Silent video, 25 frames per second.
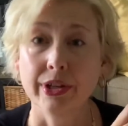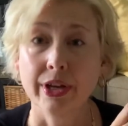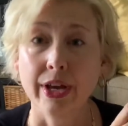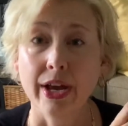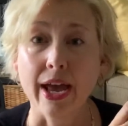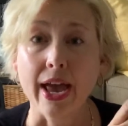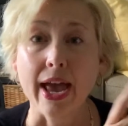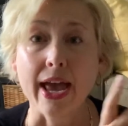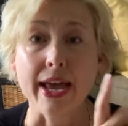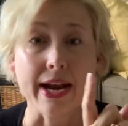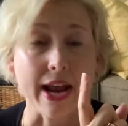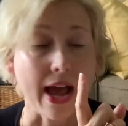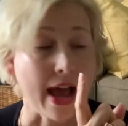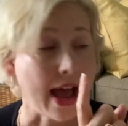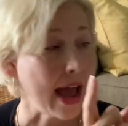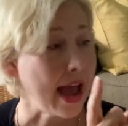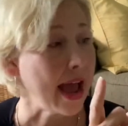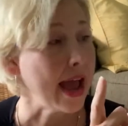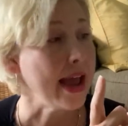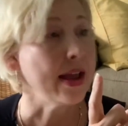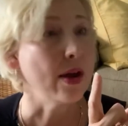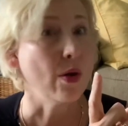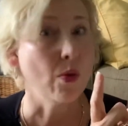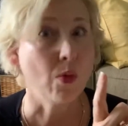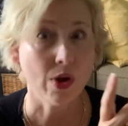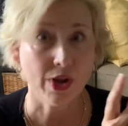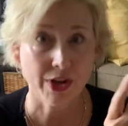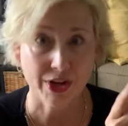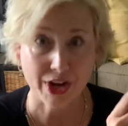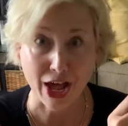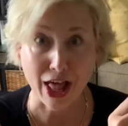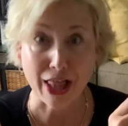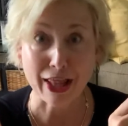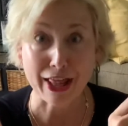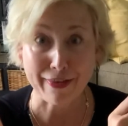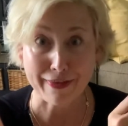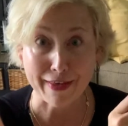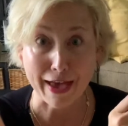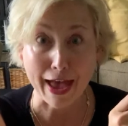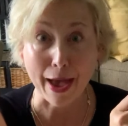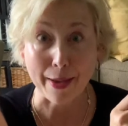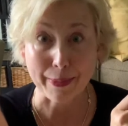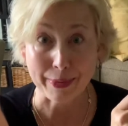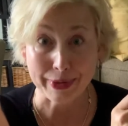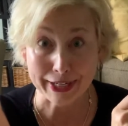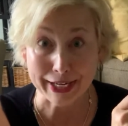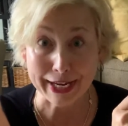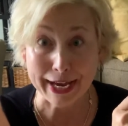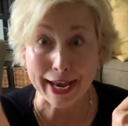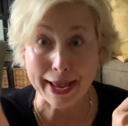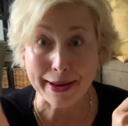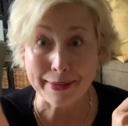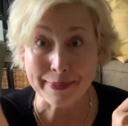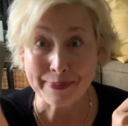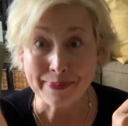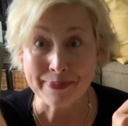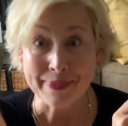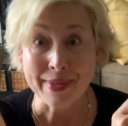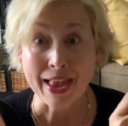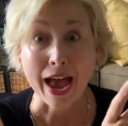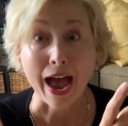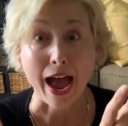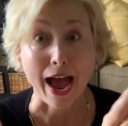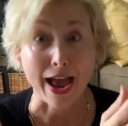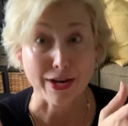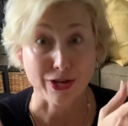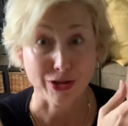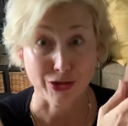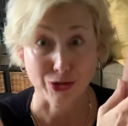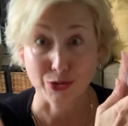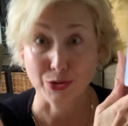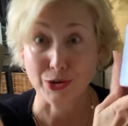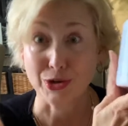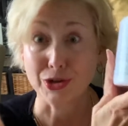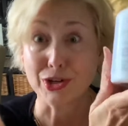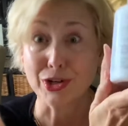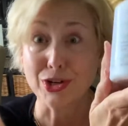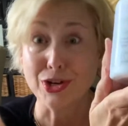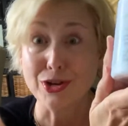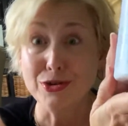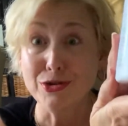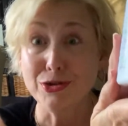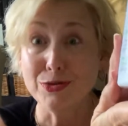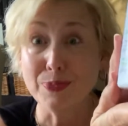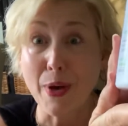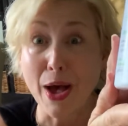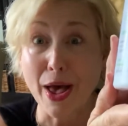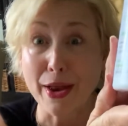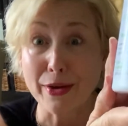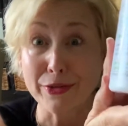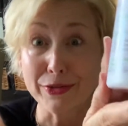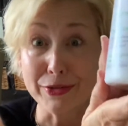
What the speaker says: And I will not let that happen again. I just ordered a huge bottle.